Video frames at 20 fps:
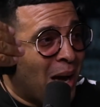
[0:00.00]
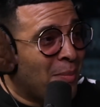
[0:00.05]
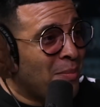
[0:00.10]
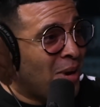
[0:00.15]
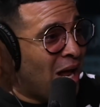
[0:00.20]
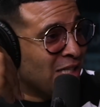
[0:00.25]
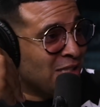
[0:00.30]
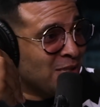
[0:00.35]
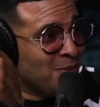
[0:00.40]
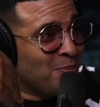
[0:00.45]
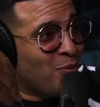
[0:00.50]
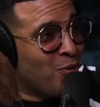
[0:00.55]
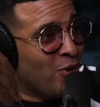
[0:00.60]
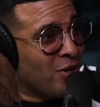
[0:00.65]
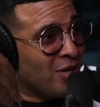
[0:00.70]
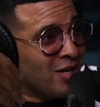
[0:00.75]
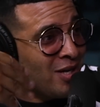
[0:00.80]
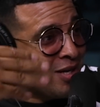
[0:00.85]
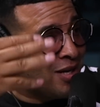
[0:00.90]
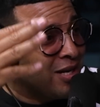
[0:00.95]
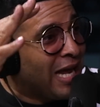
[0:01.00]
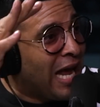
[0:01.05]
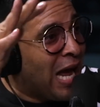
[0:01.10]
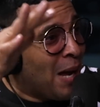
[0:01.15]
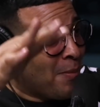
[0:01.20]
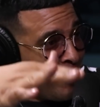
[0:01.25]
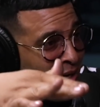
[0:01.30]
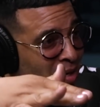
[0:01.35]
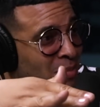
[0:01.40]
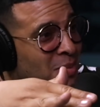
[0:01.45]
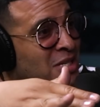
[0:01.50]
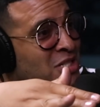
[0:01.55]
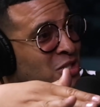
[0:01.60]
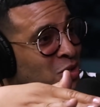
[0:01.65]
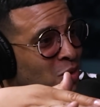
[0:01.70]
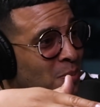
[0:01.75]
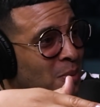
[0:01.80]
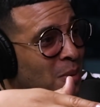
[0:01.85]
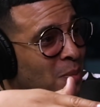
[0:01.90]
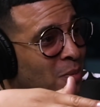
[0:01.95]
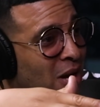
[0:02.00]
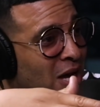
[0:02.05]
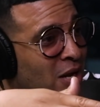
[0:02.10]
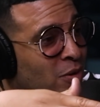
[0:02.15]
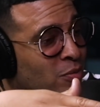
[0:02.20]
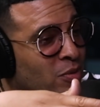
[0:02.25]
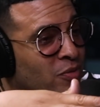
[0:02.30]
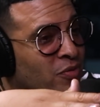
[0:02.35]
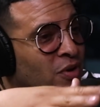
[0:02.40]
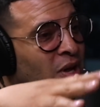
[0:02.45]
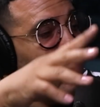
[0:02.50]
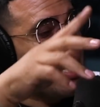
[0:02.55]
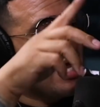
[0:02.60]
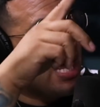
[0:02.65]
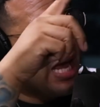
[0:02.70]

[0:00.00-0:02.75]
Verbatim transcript: I'm not supporting it. I'm going to be showing people how to remove."